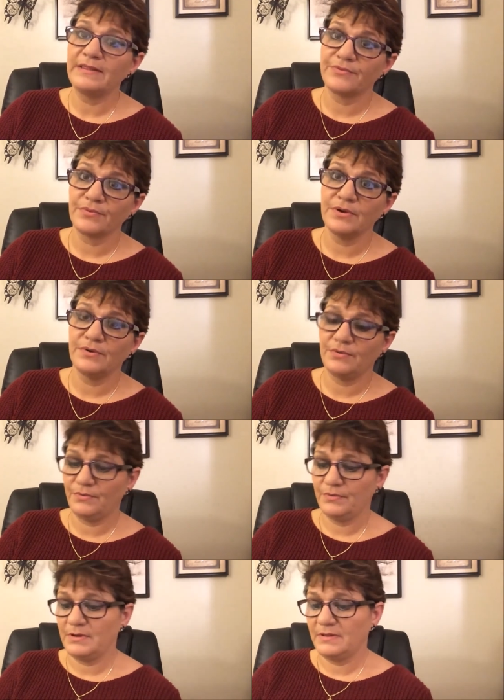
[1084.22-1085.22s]

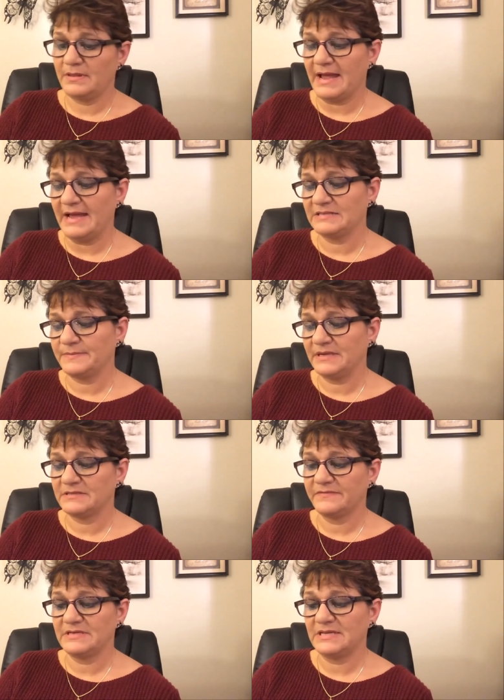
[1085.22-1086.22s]
through the
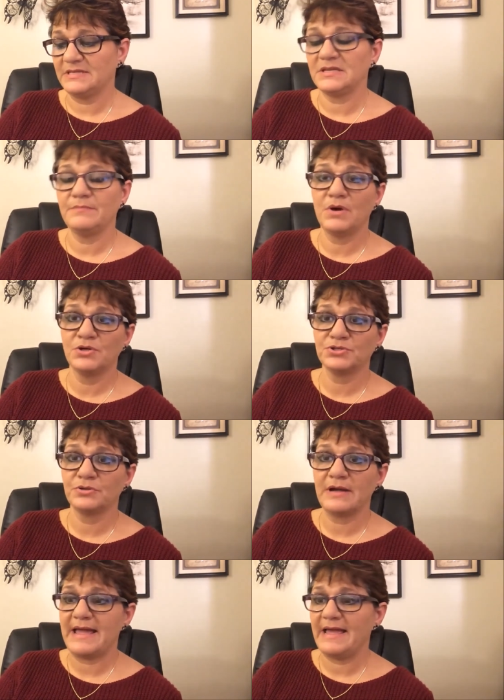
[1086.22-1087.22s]
aspects of intense
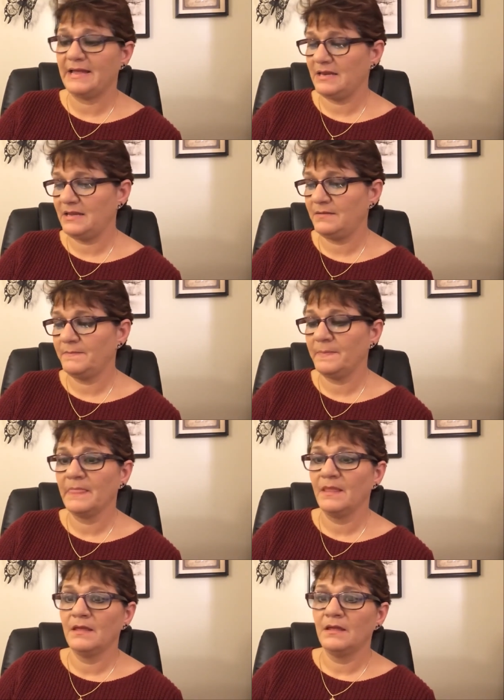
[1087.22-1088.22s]
emotional agony
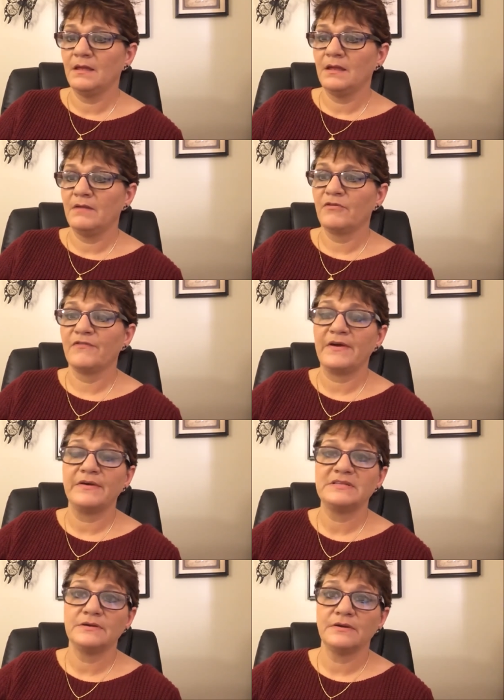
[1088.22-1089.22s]
for
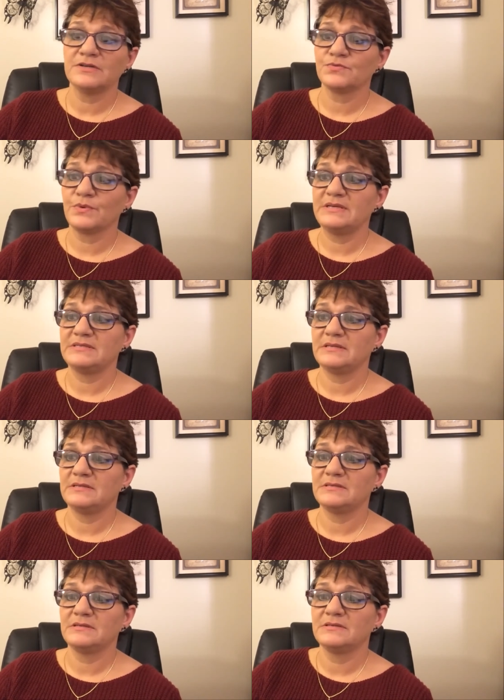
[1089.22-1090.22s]
very serious
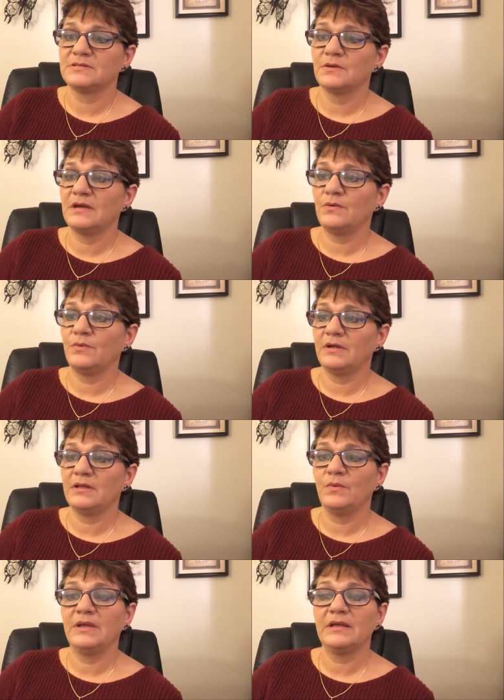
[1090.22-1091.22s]
reasons, so that
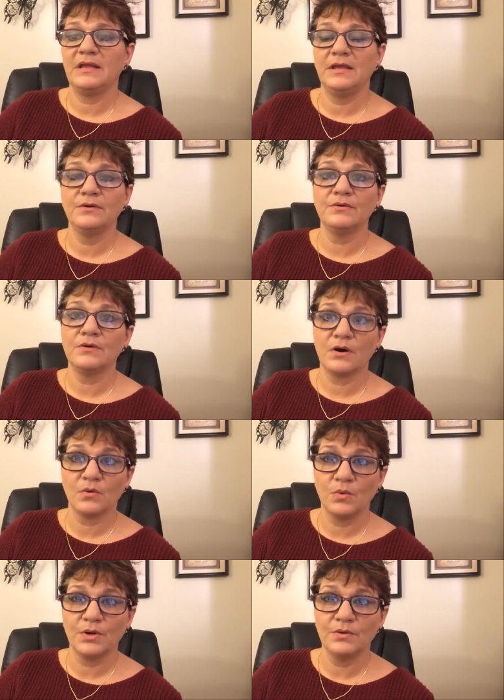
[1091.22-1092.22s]
we could heal our
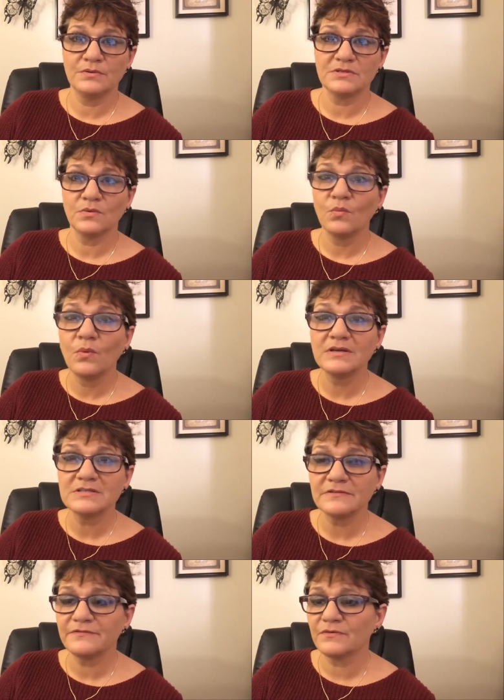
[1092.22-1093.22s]
wounds
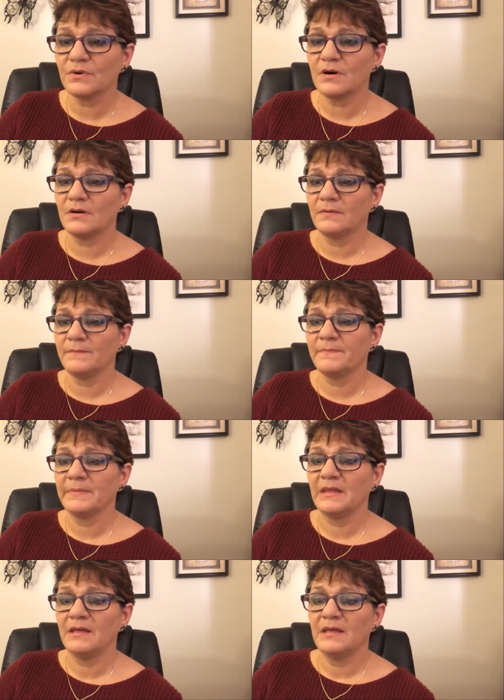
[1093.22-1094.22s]
once and for all.
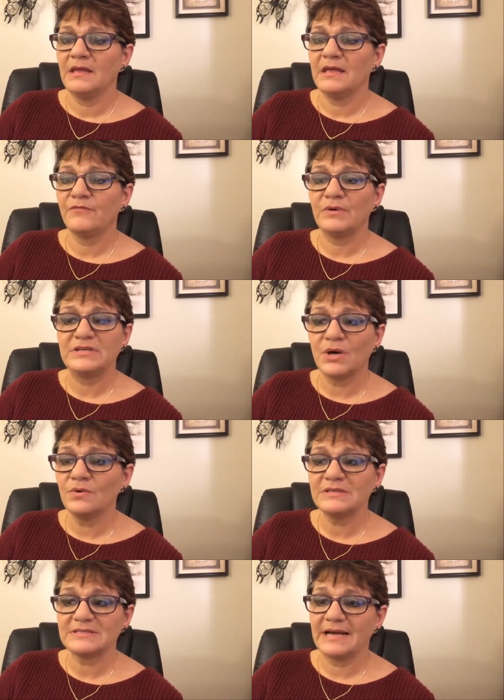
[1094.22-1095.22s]
If we
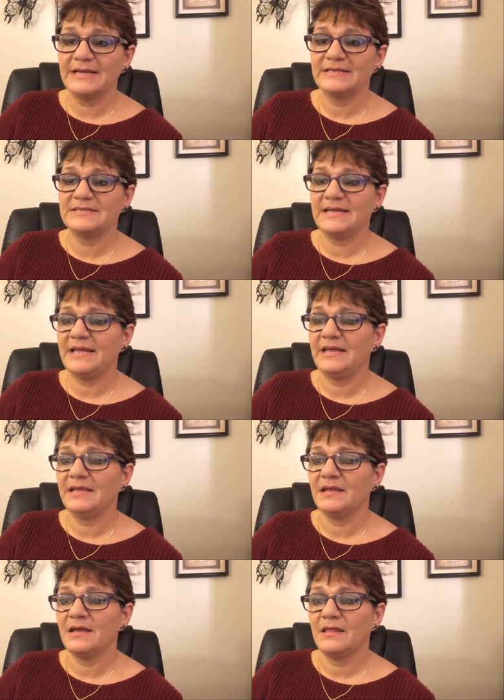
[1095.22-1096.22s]
don't decide to
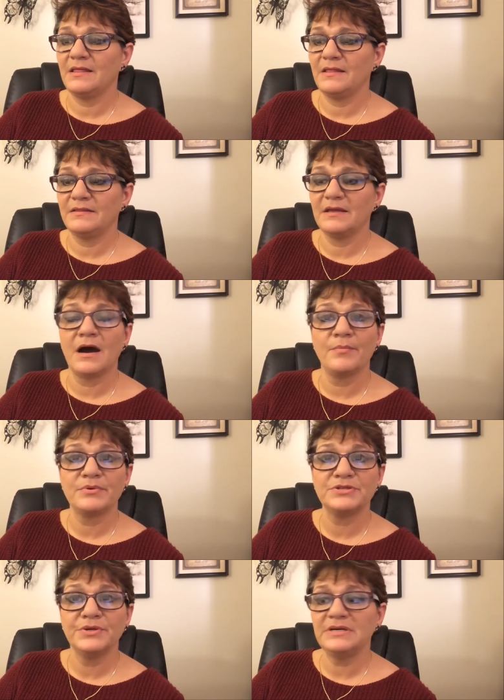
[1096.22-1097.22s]
take the
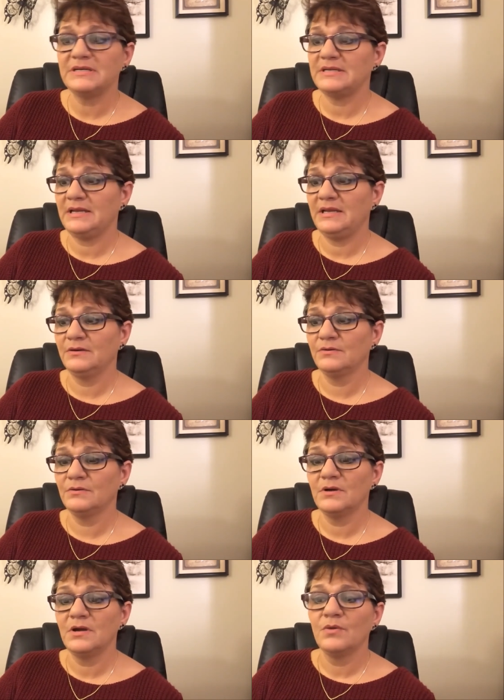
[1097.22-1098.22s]
opportunity to
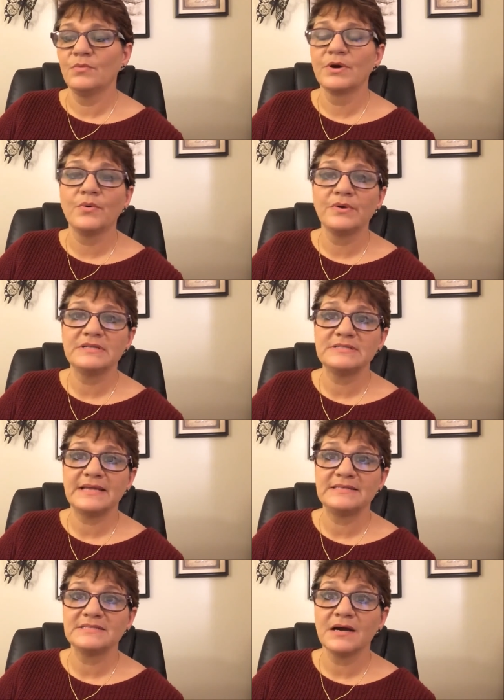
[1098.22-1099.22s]
heal, we're going to
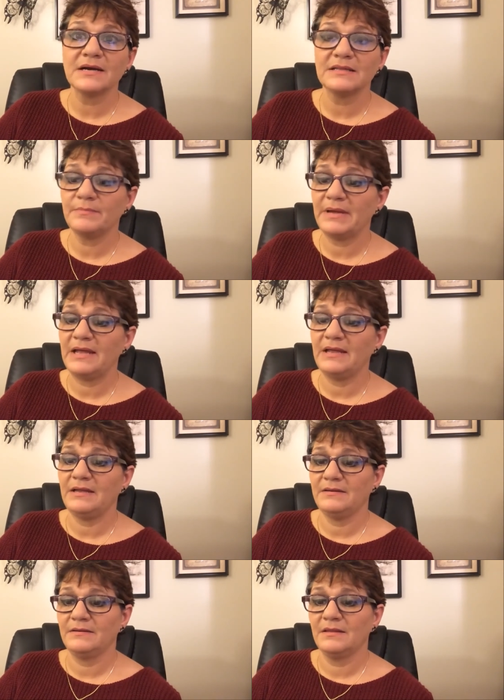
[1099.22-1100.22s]
stay stuck in the pain.